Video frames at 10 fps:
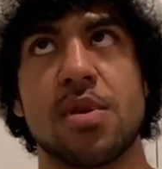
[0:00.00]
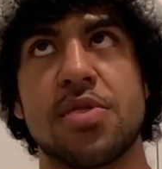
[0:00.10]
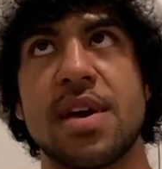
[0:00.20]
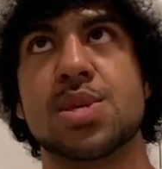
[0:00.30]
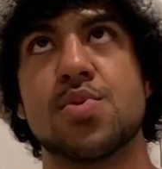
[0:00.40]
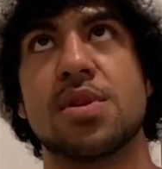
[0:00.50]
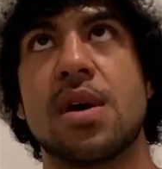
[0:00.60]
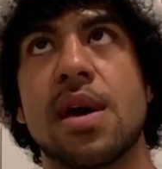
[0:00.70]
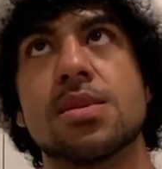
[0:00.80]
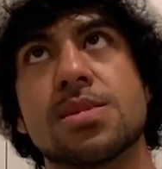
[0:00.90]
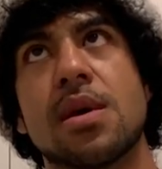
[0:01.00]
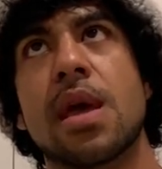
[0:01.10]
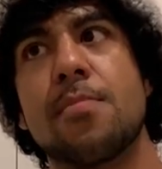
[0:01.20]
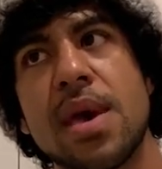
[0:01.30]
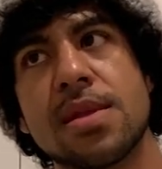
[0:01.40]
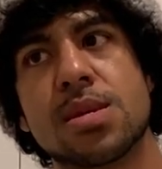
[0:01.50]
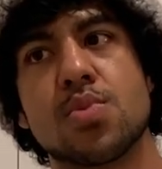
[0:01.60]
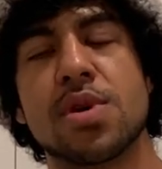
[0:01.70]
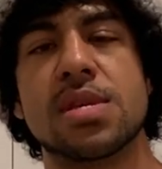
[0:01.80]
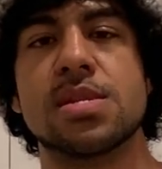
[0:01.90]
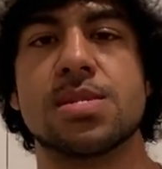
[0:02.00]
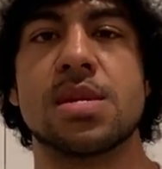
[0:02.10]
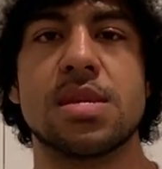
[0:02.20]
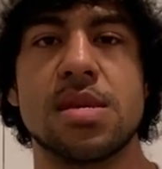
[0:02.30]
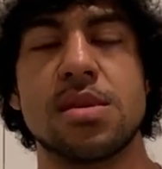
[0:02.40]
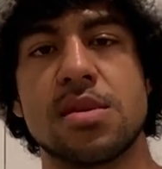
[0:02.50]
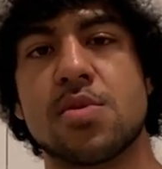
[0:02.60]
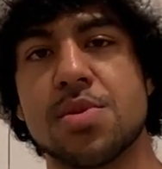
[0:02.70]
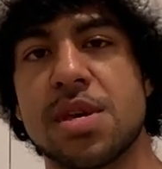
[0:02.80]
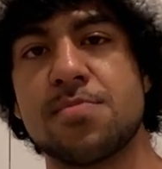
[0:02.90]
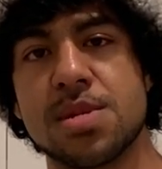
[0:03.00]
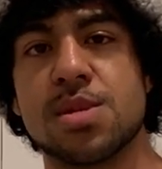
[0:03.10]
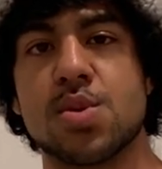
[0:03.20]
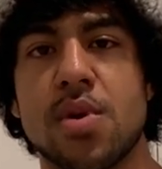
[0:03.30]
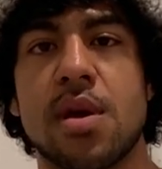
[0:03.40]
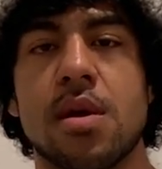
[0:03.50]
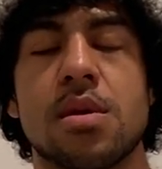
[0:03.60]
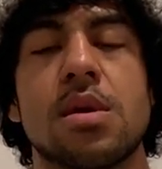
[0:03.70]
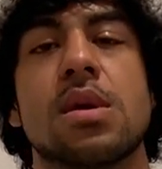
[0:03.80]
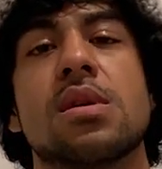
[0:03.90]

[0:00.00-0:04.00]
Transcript: that's what Einstein meant when he said E equals mc squared.